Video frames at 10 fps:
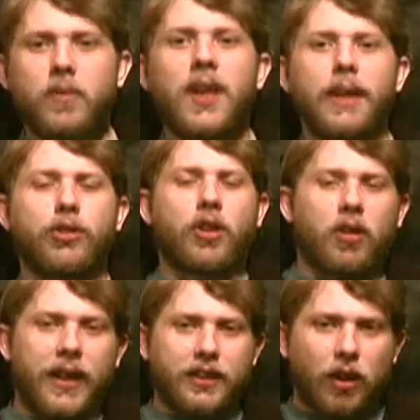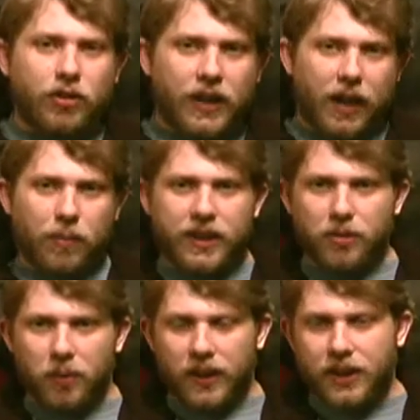he was certainly associated with these
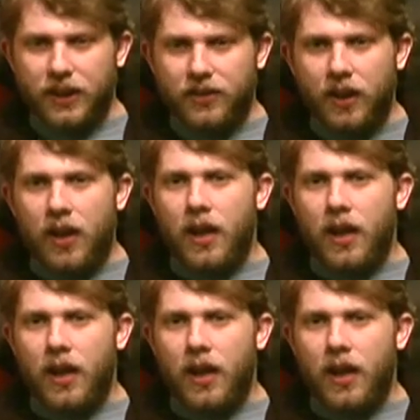militias.